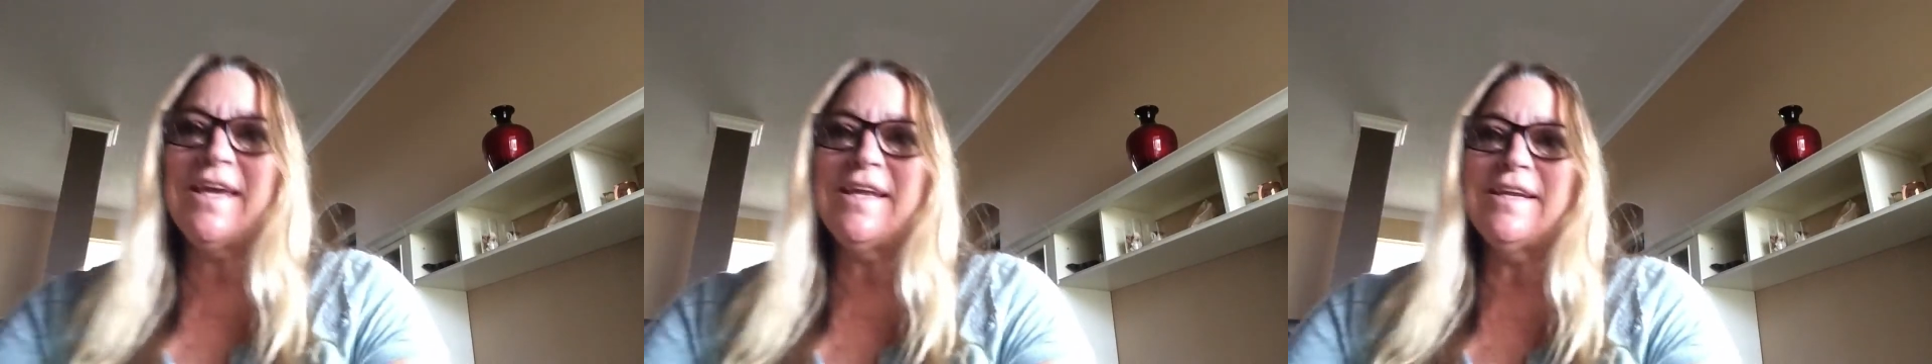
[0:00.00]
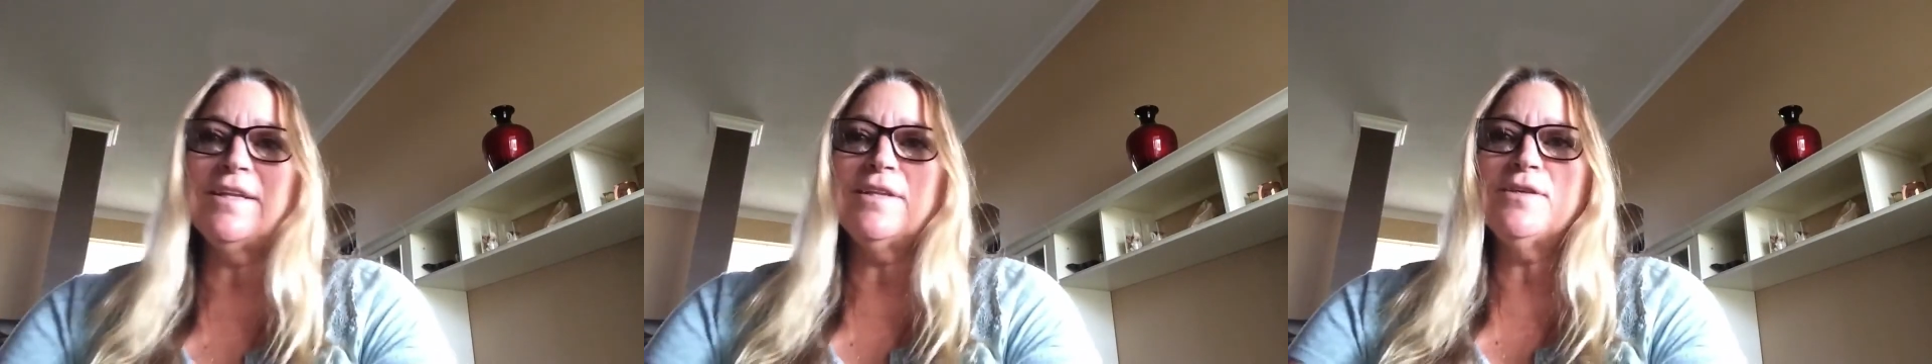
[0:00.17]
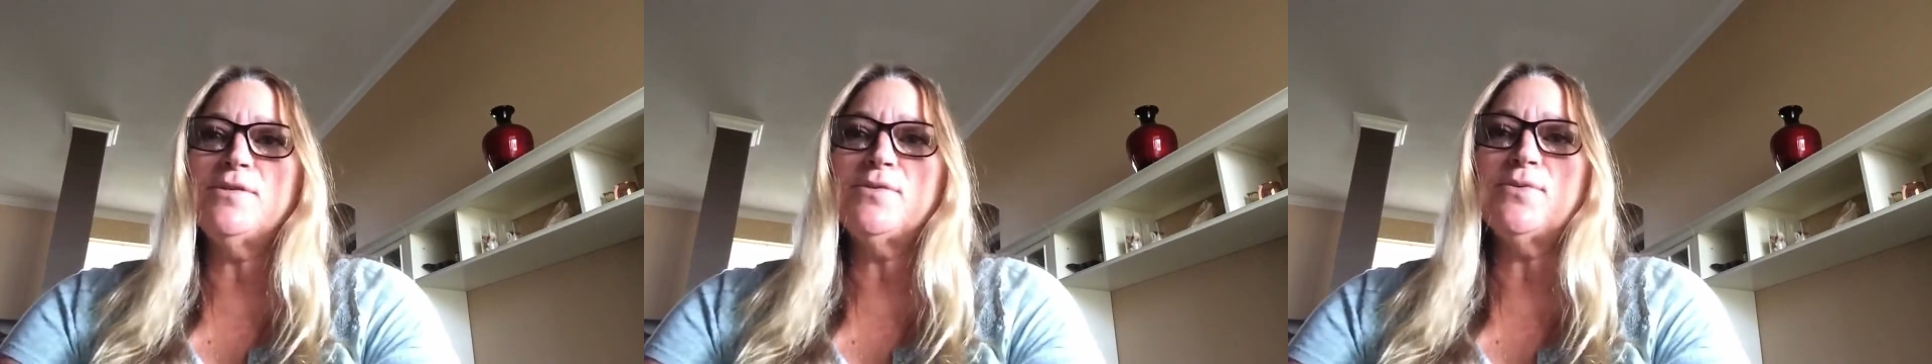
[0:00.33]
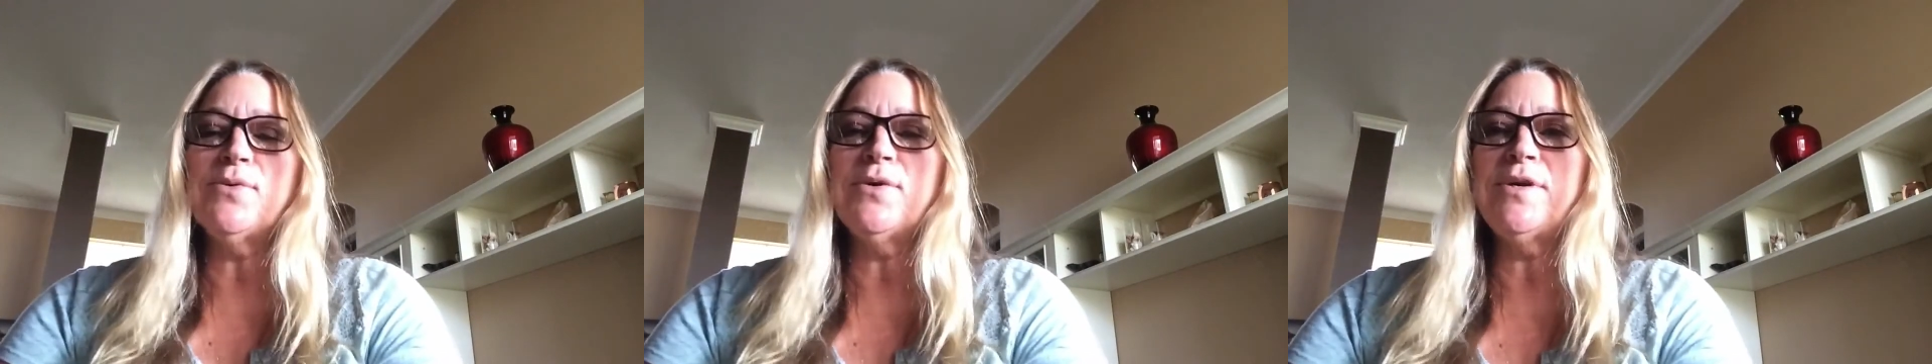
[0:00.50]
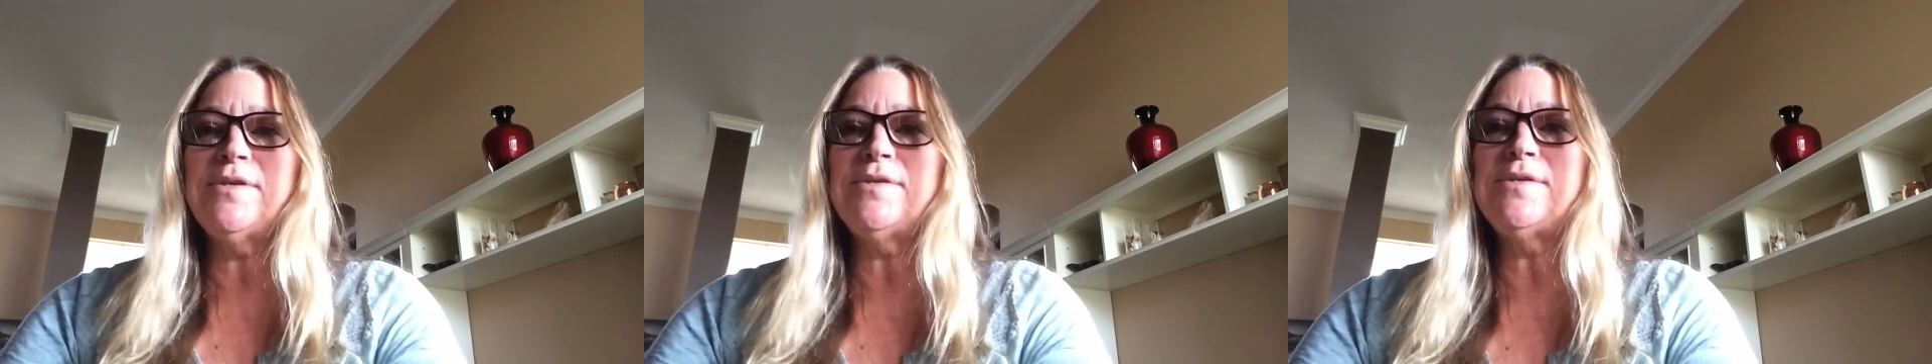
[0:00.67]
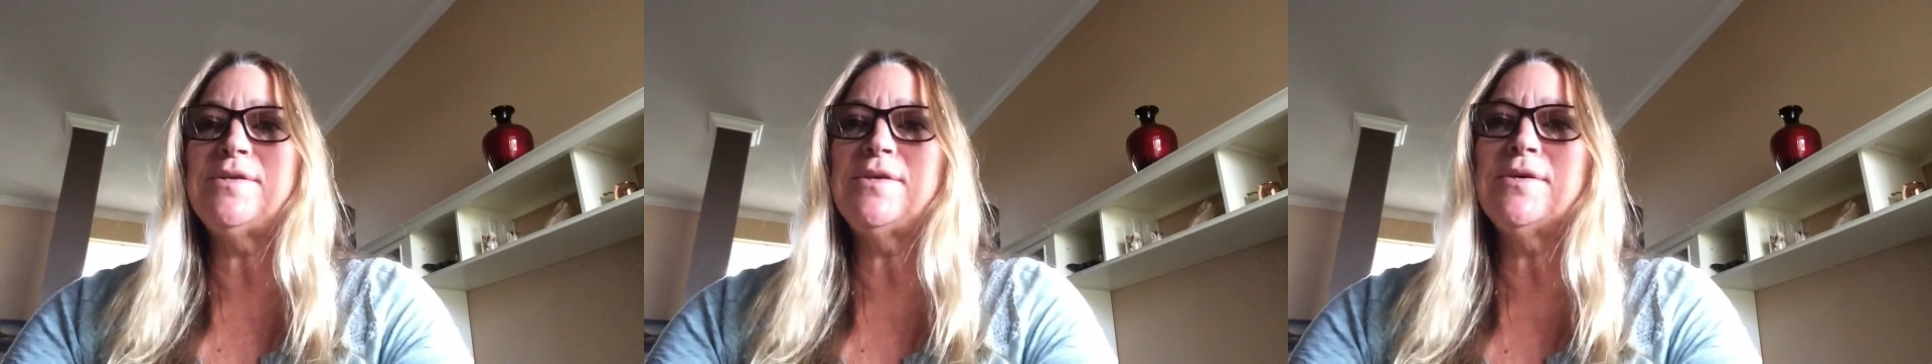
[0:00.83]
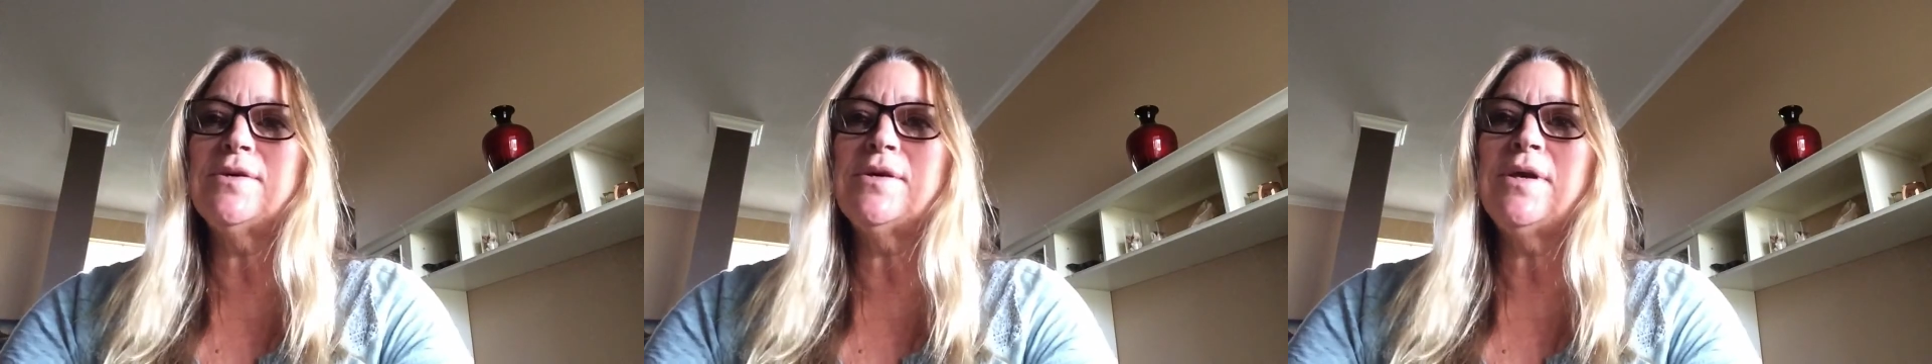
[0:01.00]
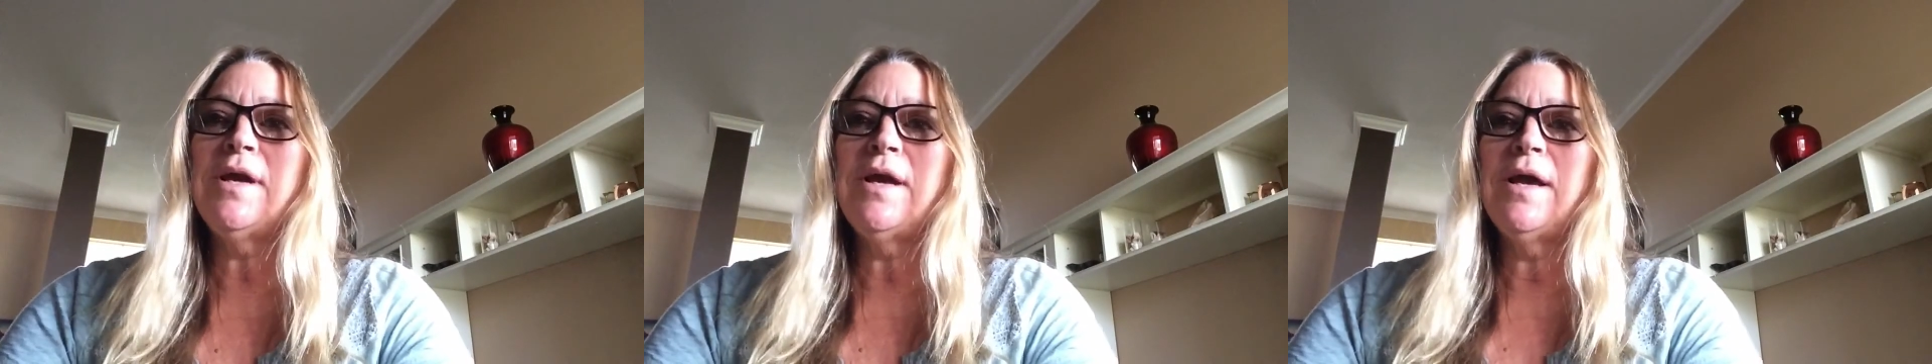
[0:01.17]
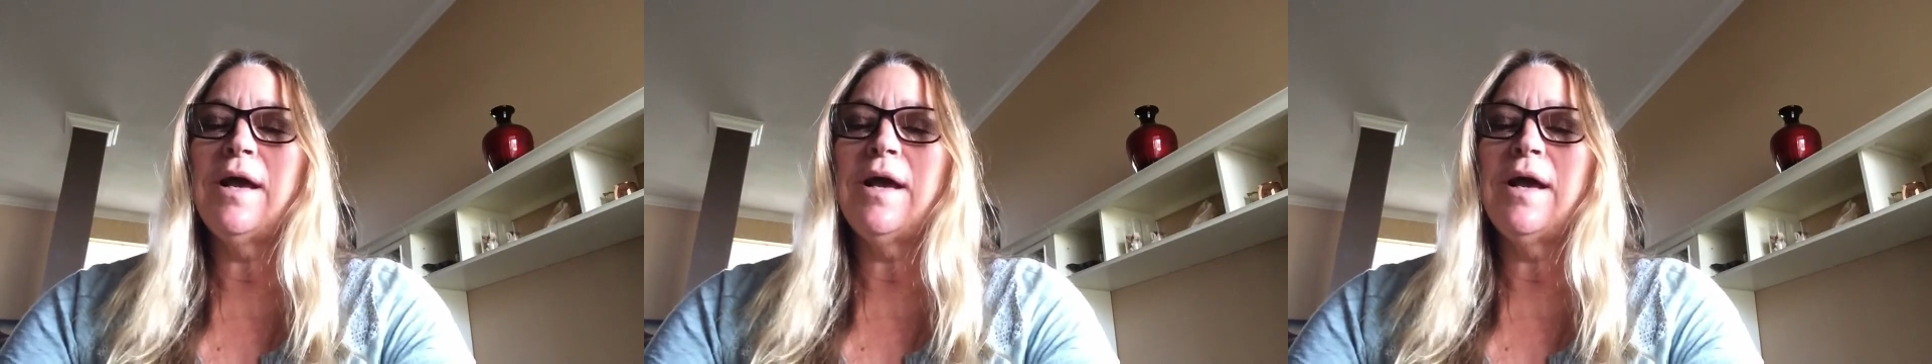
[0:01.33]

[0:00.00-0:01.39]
Endless Oyster.